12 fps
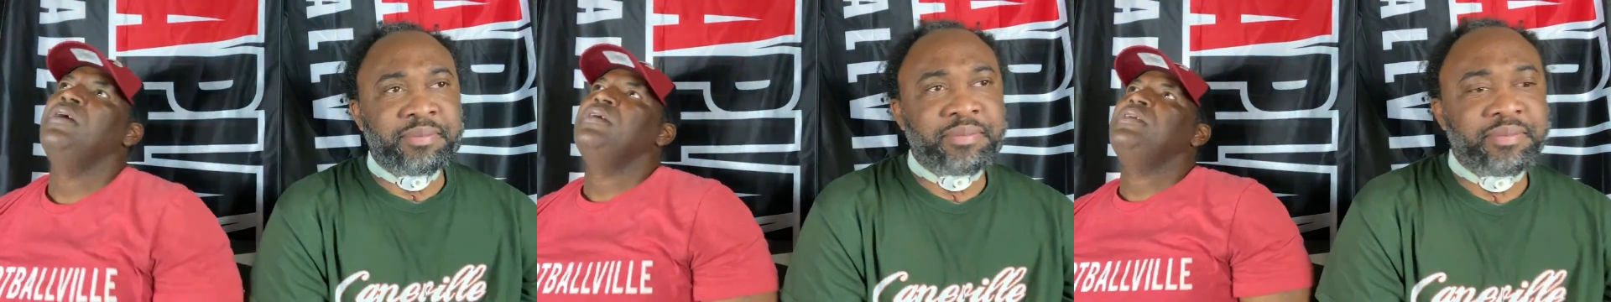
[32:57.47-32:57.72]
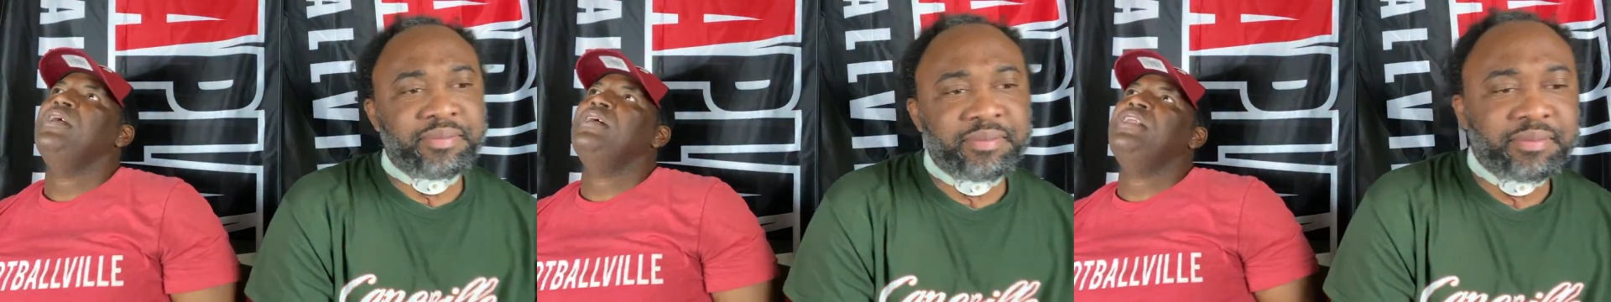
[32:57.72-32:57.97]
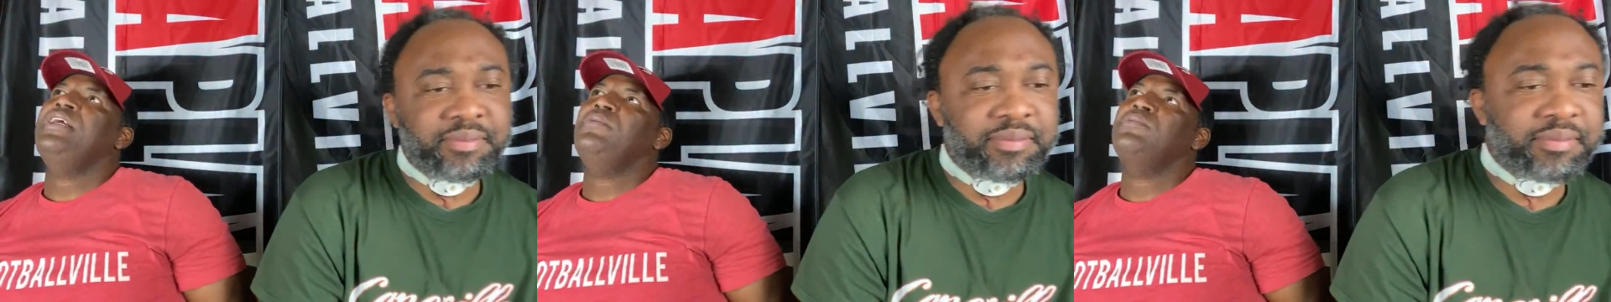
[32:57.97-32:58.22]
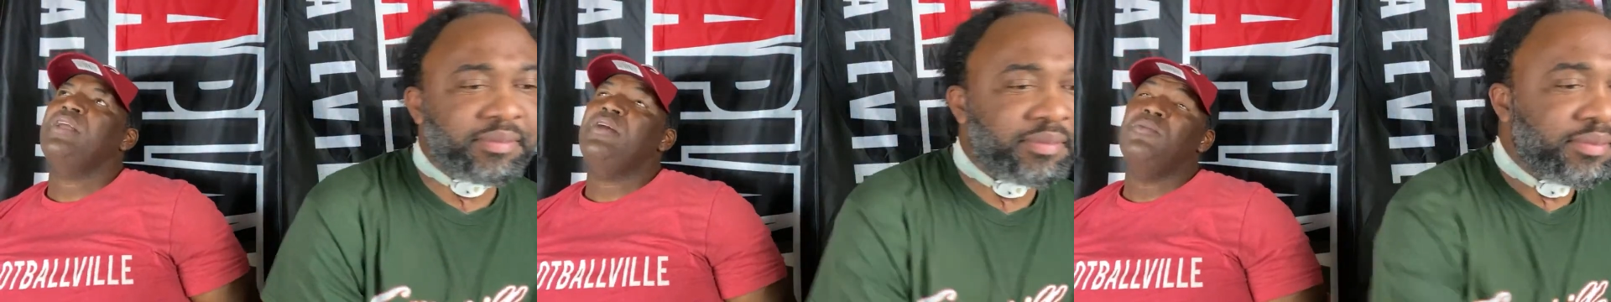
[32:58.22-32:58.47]
Speaker 1: Yeah, they
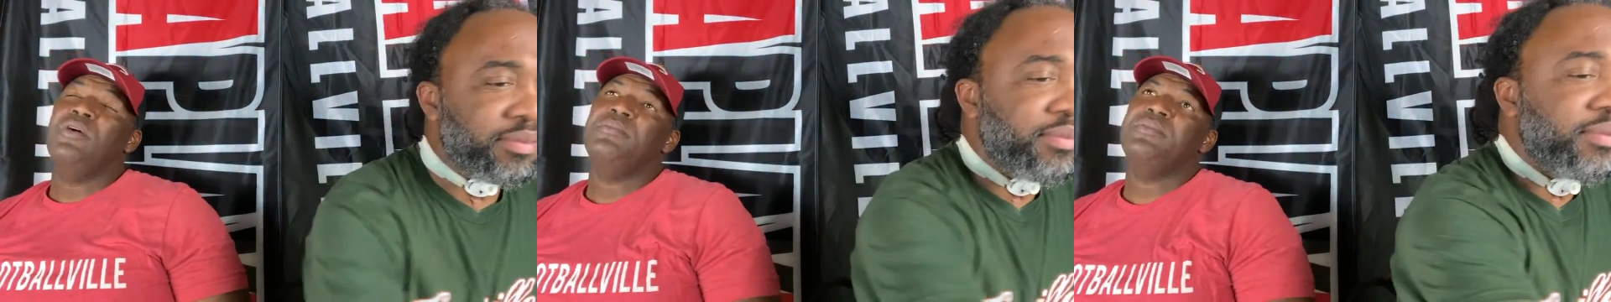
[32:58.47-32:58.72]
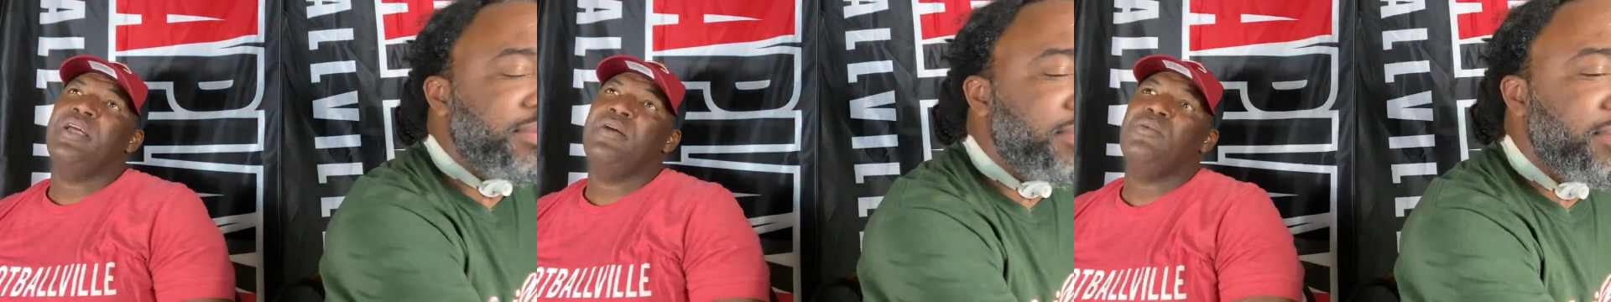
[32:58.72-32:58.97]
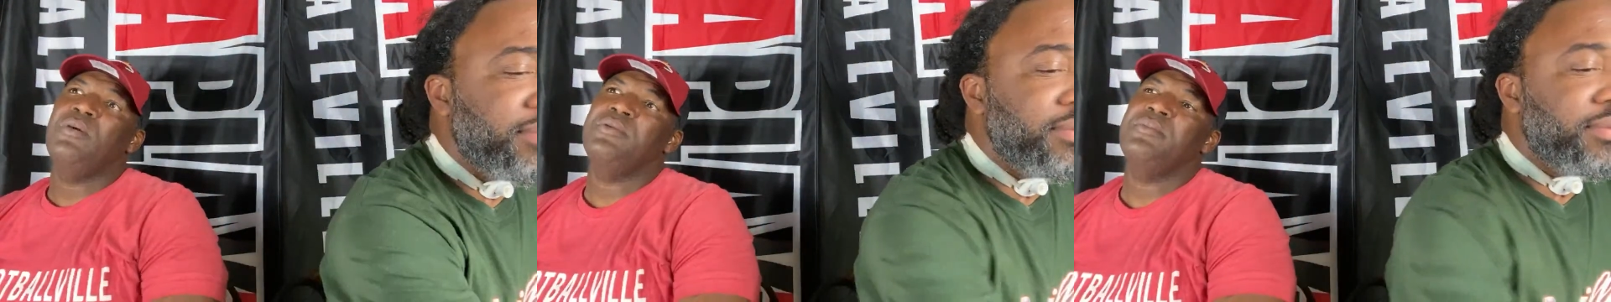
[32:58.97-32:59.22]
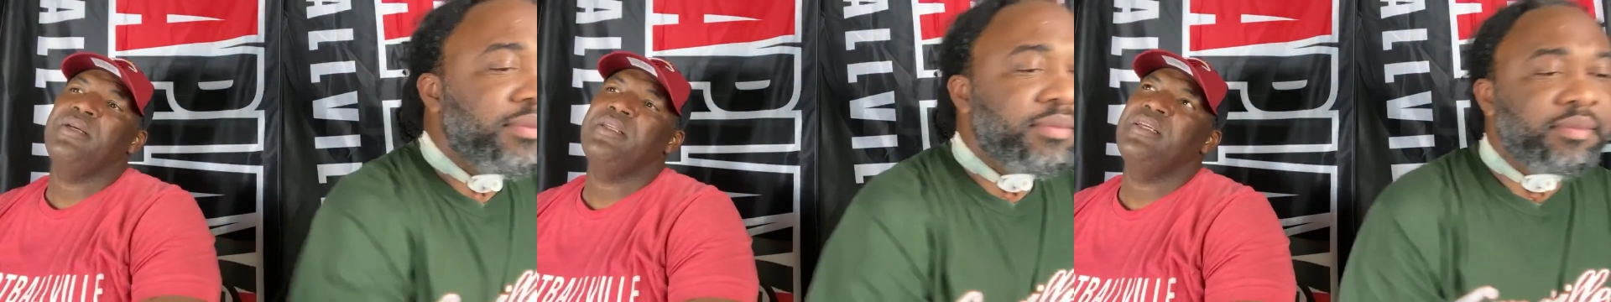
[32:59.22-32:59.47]
they whooped they whooped
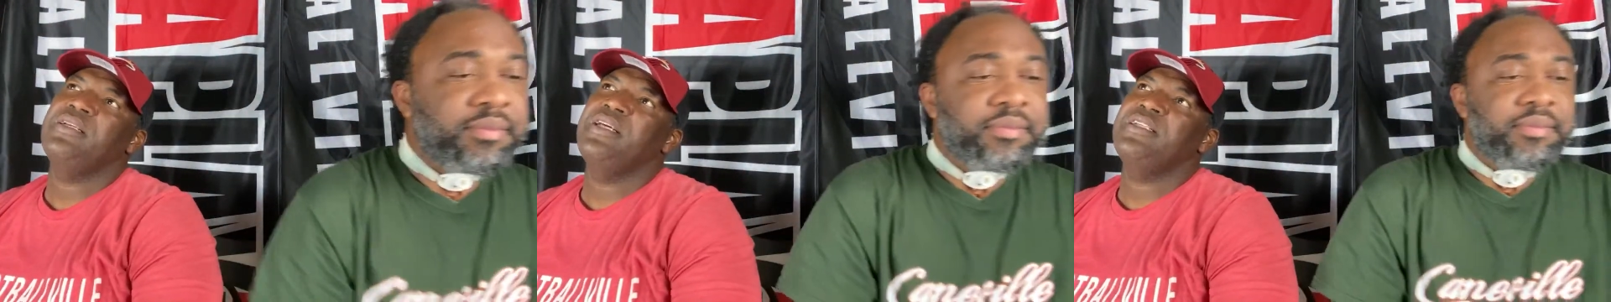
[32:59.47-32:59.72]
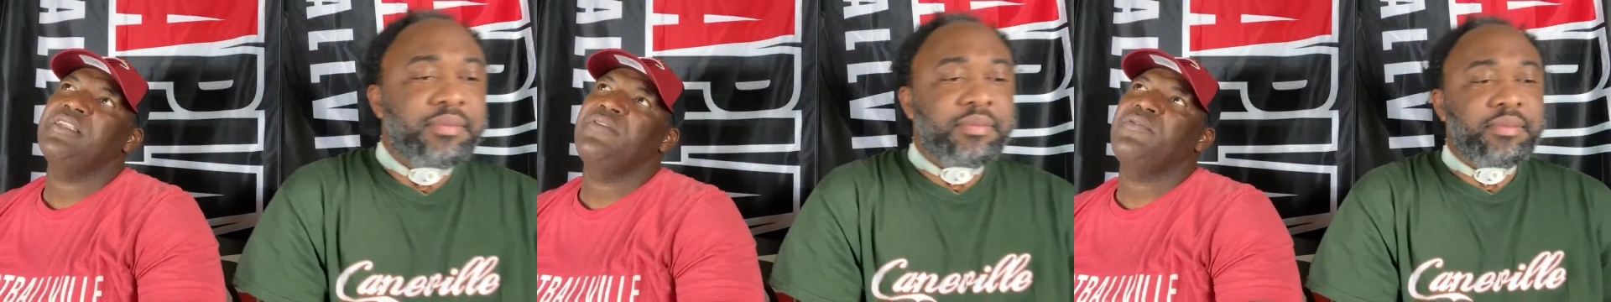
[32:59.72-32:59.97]
them at, the end, at San